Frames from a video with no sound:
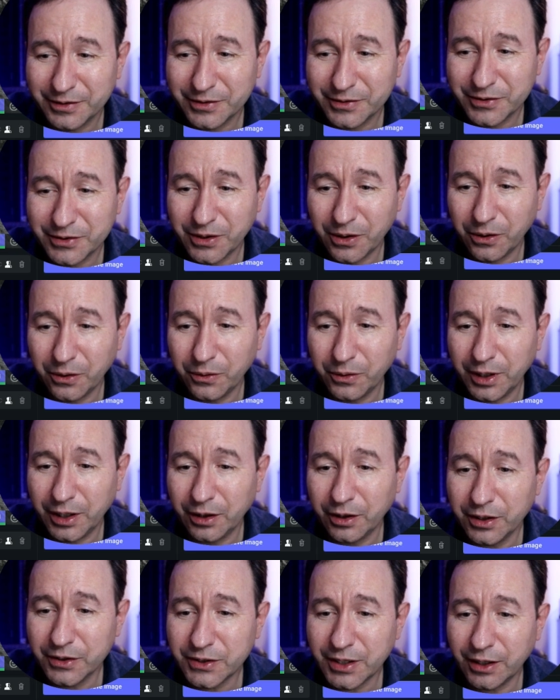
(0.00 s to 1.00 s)
So it
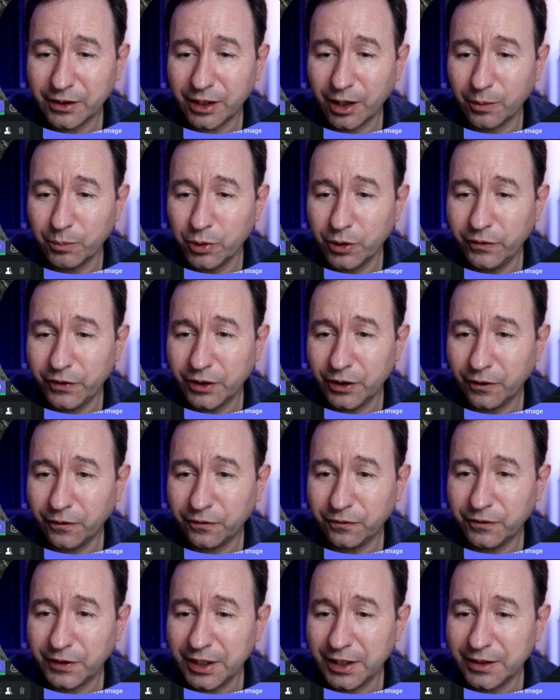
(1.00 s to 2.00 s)
looks like they're moving their
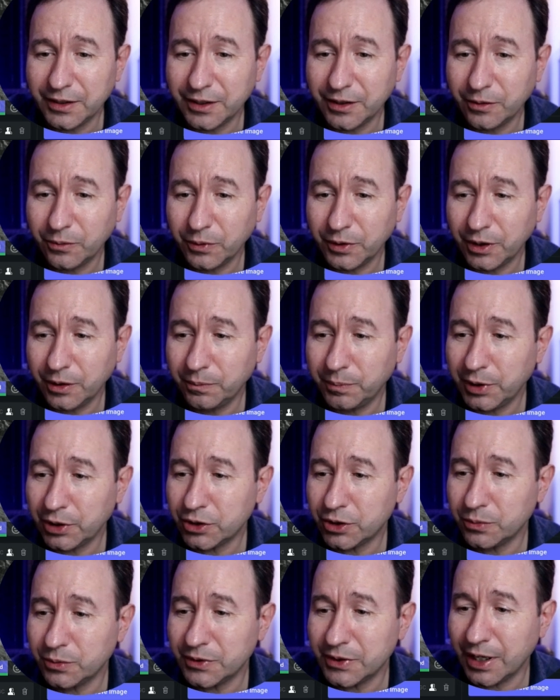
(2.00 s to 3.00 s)
feet when the
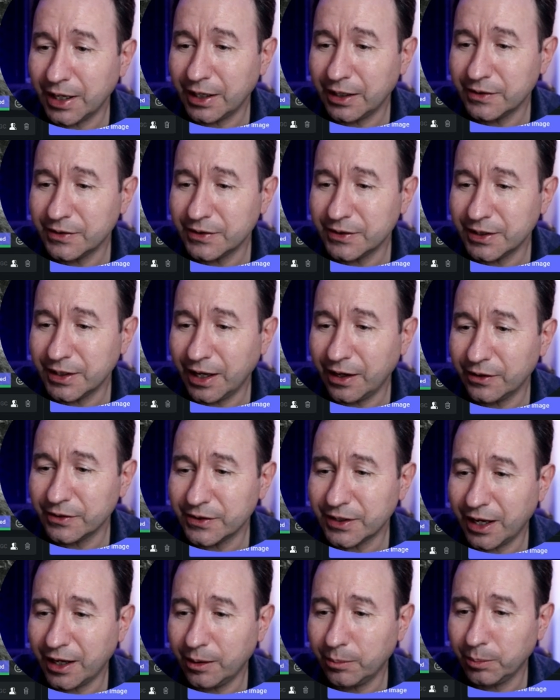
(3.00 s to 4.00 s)
picture was taken. See how
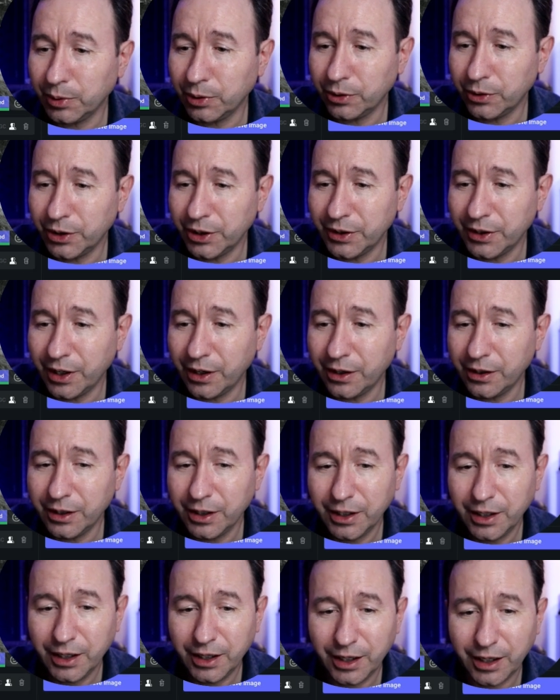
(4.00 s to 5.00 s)
it's kind of blurry there?
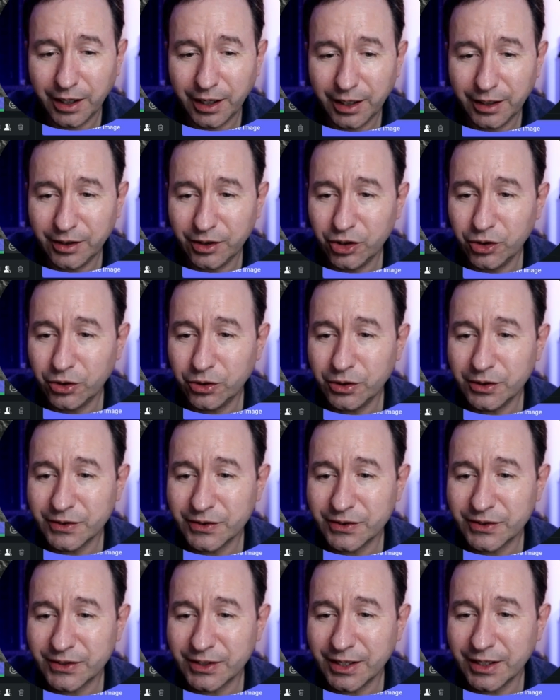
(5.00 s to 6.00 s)
You
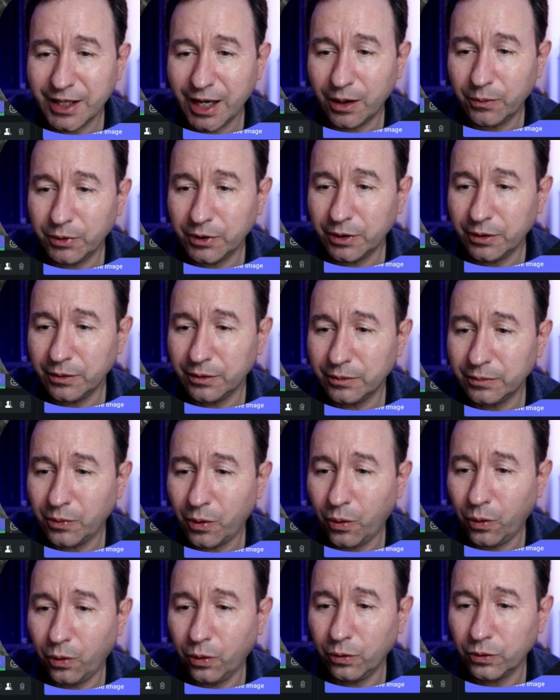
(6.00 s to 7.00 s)
couldn't see that when the
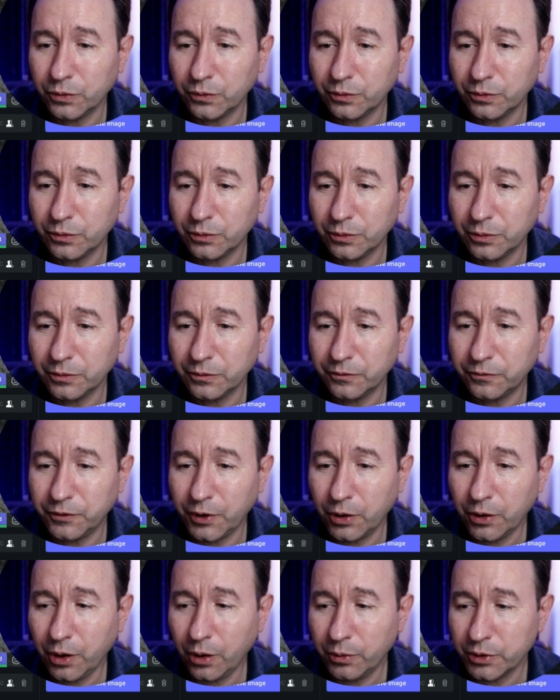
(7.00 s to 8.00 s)
whole
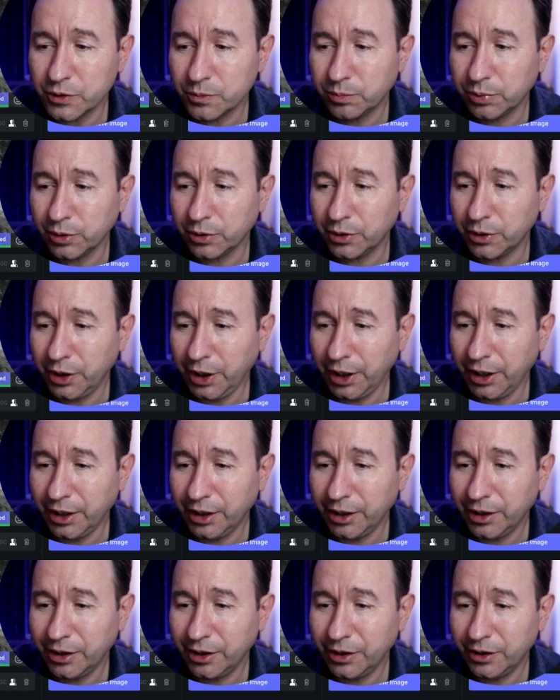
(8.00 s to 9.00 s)
photo was blurry.
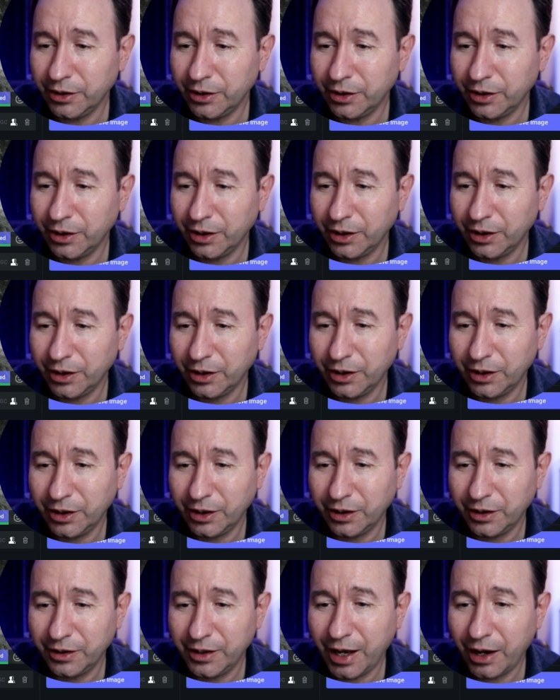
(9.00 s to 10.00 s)

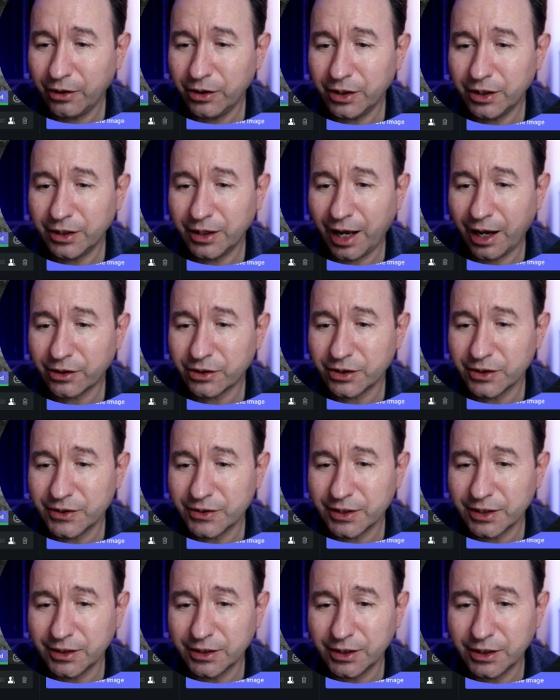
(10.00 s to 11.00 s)
Now you can actually
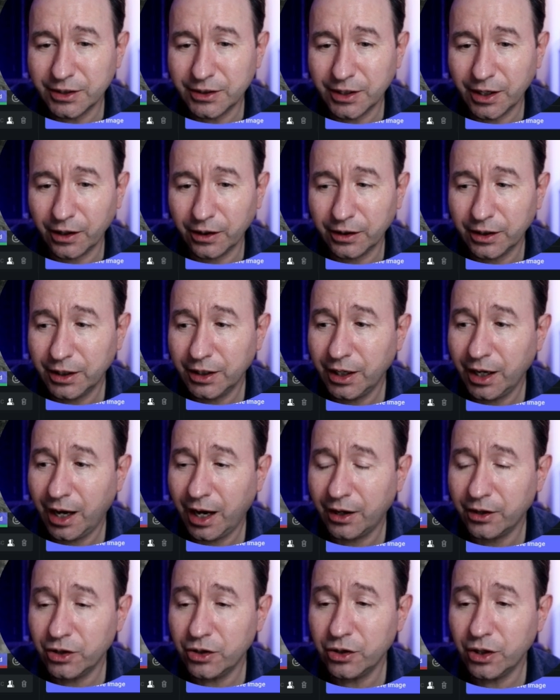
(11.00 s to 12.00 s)
see detail.
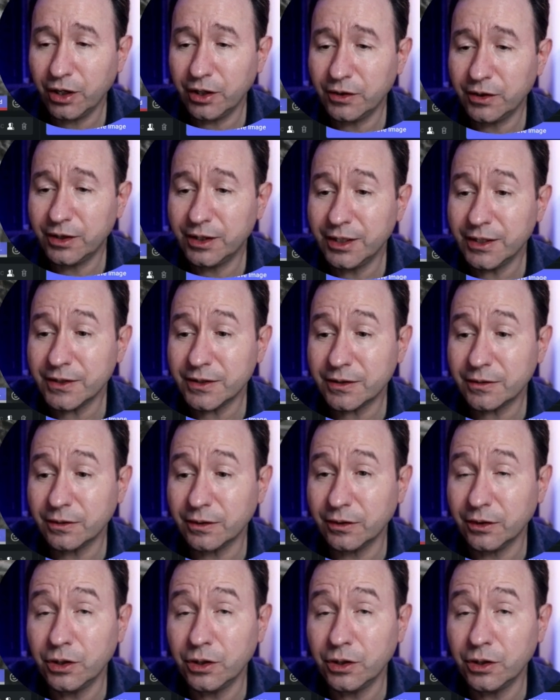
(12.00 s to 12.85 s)
This